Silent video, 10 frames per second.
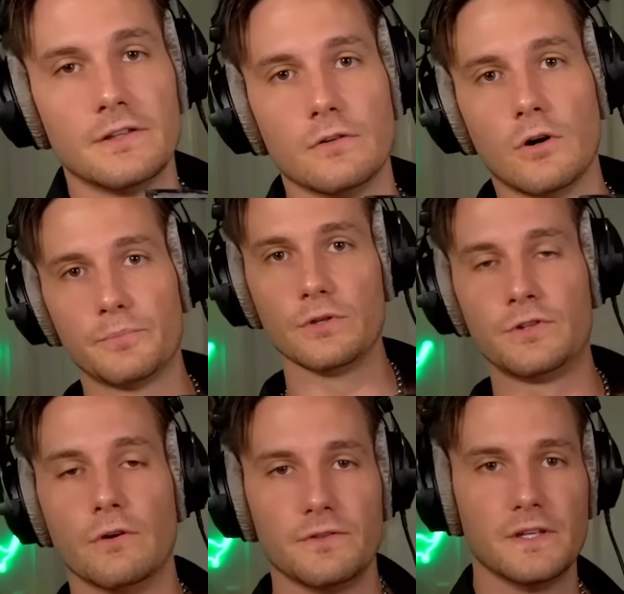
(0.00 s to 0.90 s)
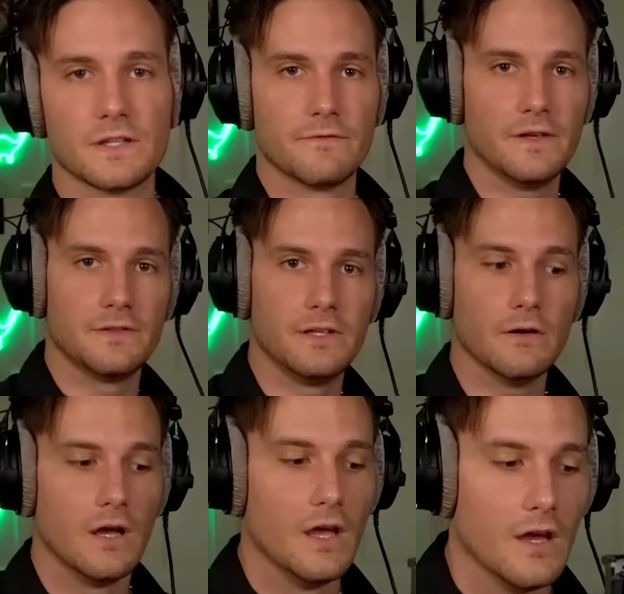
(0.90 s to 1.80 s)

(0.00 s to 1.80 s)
I do hope you enjoyed this video.